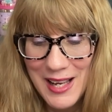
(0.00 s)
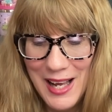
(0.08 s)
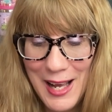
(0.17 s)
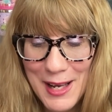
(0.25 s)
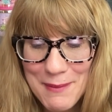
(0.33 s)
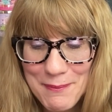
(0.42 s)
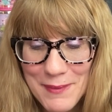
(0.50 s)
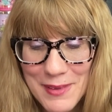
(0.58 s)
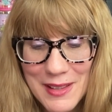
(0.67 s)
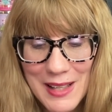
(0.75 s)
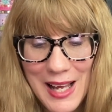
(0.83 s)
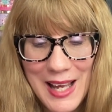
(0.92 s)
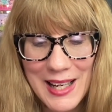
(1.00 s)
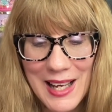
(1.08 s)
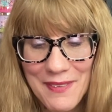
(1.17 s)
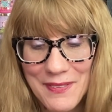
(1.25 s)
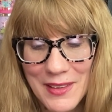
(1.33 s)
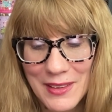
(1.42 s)
Um, I
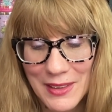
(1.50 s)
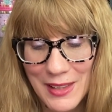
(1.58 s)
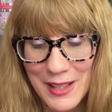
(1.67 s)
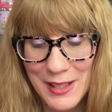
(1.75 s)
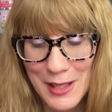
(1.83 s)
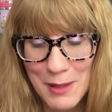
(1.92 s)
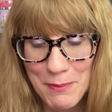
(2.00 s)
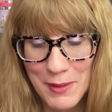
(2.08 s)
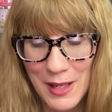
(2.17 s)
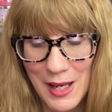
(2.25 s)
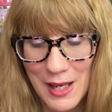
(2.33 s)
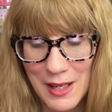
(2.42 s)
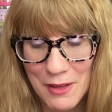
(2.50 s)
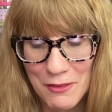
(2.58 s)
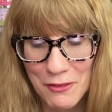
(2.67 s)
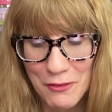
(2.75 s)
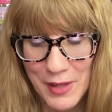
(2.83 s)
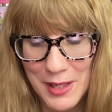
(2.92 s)
got the light up uh,
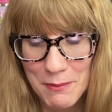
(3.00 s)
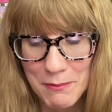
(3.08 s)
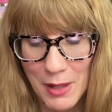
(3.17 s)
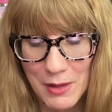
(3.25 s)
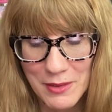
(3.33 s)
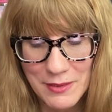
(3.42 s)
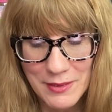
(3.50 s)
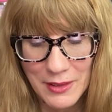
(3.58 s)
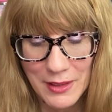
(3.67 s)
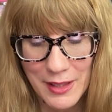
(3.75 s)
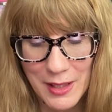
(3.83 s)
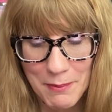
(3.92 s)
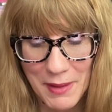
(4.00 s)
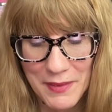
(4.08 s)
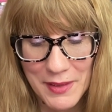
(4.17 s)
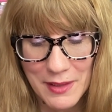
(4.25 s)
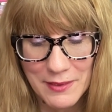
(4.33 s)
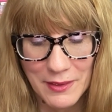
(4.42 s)
rainbow. Is this a light up? I
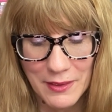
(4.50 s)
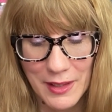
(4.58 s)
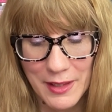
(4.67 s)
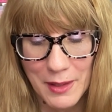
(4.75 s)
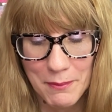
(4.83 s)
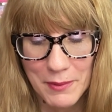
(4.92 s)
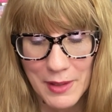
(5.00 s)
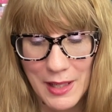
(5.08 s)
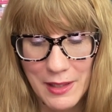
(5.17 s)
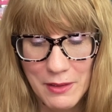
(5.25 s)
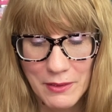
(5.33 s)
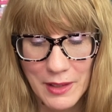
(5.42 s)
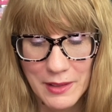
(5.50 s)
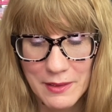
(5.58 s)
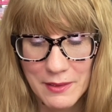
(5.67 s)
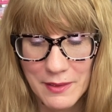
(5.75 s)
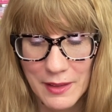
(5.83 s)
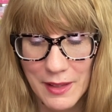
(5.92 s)
think it's a light up. How do you light
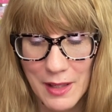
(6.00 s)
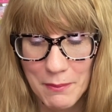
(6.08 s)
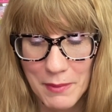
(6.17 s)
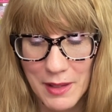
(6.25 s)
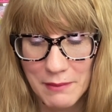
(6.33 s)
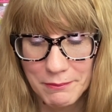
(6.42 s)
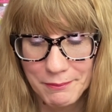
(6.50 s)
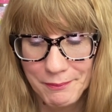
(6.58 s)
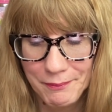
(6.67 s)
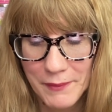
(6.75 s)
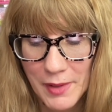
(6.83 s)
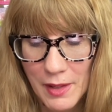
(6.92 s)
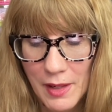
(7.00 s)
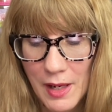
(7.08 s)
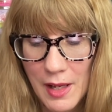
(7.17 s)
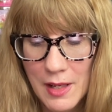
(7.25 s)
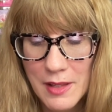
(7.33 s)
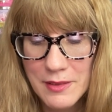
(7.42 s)
this thing up? I
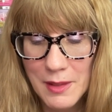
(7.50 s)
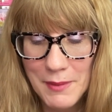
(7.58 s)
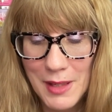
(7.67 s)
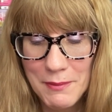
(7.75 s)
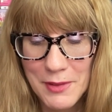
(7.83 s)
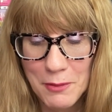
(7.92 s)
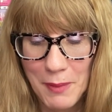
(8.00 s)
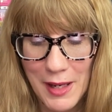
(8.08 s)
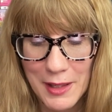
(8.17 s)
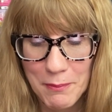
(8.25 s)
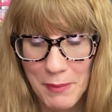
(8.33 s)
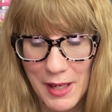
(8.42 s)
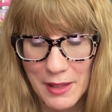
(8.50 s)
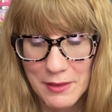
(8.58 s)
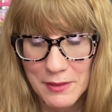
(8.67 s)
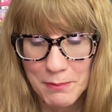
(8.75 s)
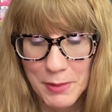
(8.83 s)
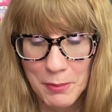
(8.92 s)
Sometimes these
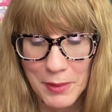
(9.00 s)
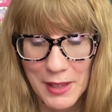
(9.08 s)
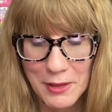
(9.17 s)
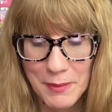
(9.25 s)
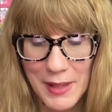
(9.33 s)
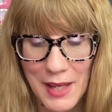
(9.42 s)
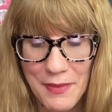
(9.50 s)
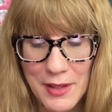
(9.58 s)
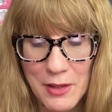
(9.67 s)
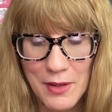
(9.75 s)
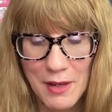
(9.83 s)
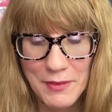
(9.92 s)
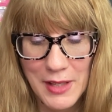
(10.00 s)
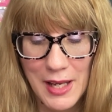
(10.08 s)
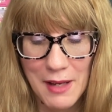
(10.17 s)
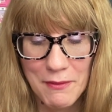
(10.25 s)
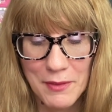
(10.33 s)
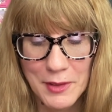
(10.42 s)
PocketBacs perplex me. I think you have to
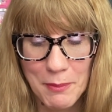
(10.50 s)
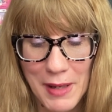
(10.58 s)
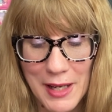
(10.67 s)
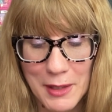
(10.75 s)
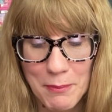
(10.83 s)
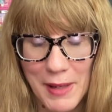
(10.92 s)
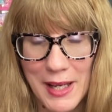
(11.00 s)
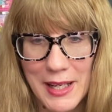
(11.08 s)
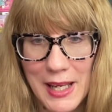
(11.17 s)
have the PocketBac